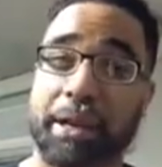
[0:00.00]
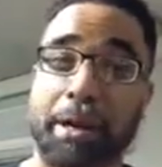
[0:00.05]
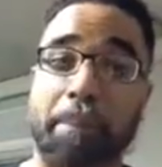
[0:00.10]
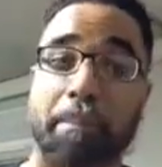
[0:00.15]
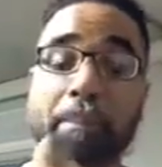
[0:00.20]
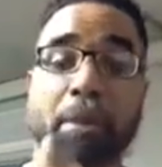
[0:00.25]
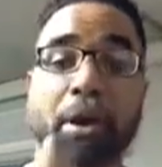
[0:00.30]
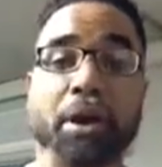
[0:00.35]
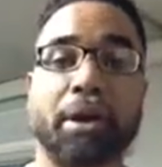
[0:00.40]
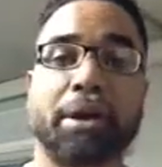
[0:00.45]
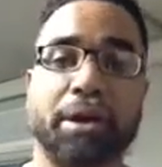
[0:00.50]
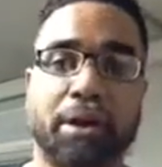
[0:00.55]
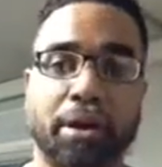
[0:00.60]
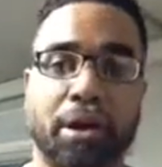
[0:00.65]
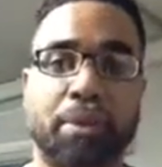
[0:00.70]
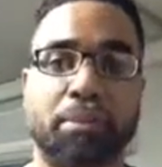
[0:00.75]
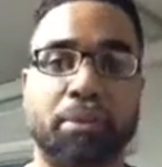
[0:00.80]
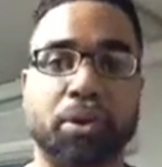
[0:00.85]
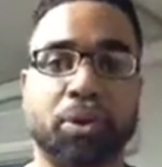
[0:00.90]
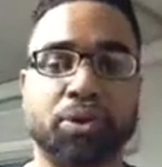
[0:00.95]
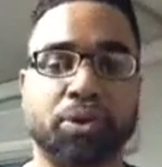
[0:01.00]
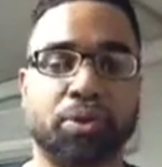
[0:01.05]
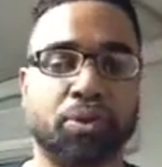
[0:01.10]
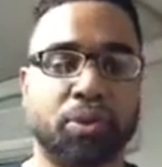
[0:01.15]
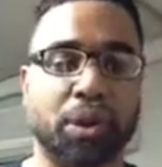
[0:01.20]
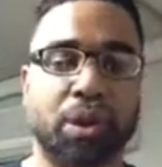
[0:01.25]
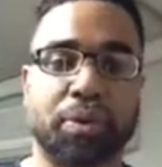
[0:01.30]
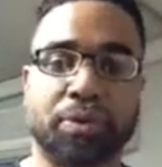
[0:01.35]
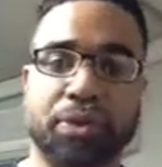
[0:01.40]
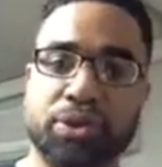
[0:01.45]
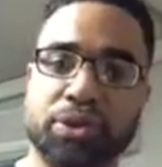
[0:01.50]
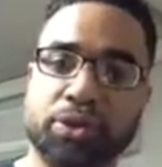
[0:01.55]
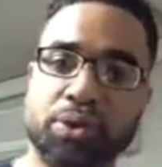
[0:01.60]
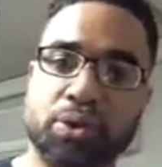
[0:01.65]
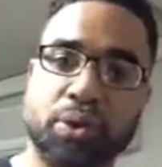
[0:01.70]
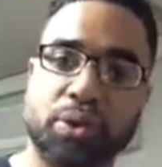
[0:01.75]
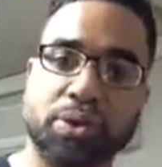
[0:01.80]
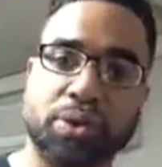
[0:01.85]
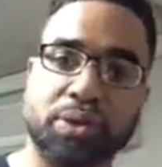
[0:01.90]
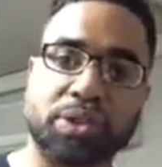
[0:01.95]
market almost, where all these
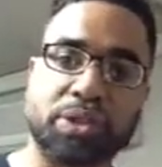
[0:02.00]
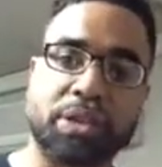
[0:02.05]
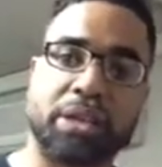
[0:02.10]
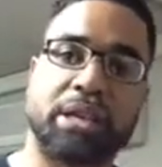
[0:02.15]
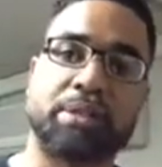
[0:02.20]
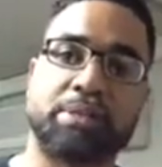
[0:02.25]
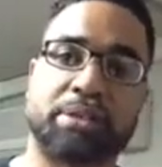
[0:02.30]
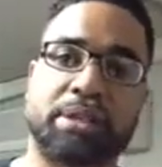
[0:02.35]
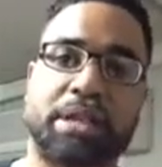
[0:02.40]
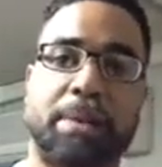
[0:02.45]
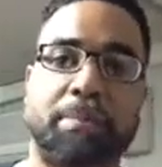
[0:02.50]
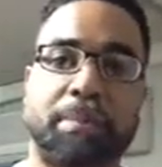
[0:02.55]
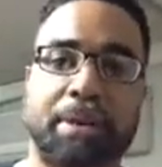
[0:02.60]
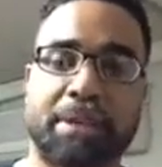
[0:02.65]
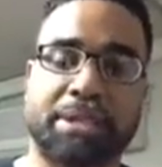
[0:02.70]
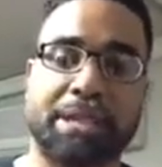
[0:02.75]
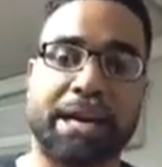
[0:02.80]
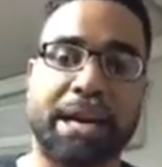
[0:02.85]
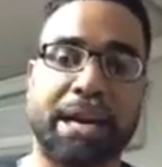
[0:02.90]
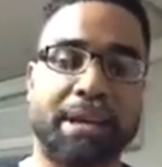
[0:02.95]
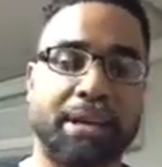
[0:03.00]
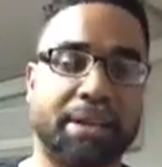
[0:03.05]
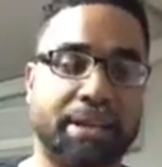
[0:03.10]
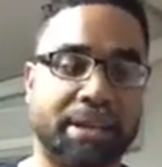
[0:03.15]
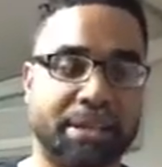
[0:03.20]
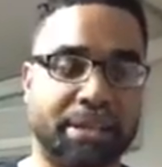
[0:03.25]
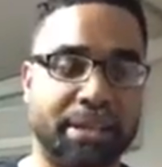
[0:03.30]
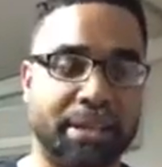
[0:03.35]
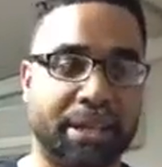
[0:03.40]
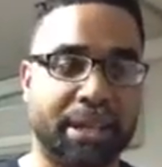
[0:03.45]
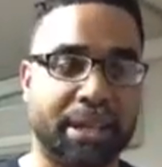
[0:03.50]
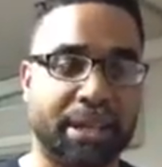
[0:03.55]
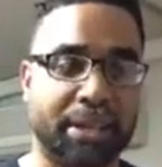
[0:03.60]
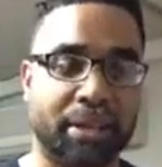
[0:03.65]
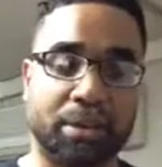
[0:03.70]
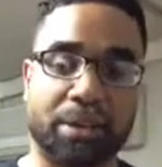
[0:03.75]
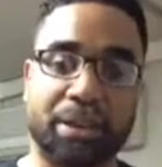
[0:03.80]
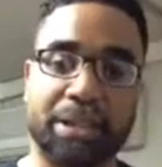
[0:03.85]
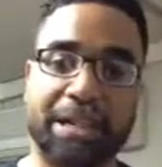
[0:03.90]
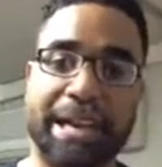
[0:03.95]
stores are set up side by side in these
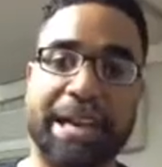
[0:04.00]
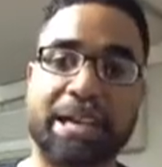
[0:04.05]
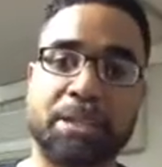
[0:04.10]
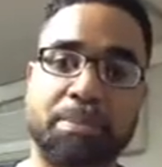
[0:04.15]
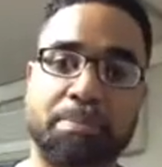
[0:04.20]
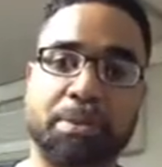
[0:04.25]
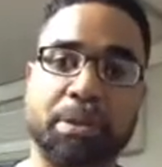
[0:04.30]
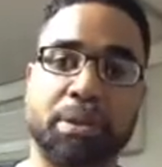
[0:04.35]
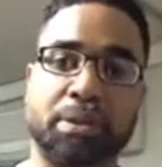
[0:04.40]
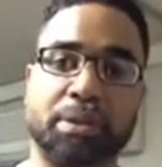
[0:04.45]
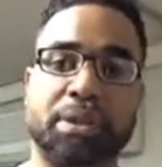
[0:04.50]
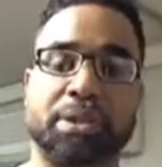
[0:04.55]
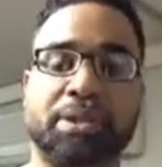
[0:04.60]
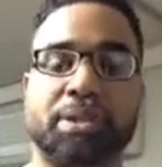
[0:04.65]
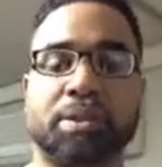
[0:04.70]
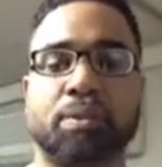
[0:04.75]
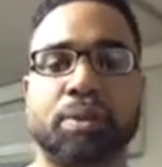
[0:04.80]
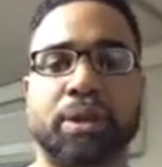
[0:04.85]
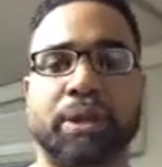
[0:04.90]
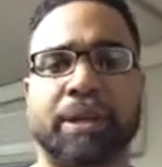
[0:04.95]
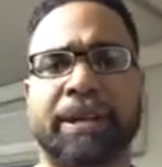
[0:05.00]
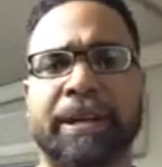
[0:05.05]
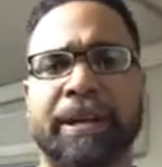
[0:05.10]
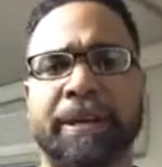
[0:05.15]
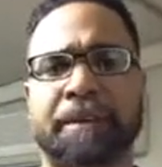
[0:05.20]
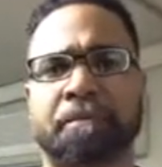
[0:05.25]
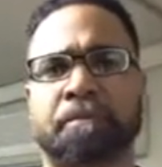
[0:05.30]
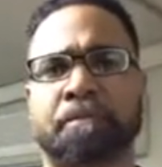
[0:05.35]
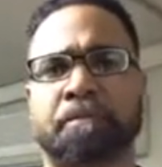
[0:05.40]
little glass buildings and whatnot.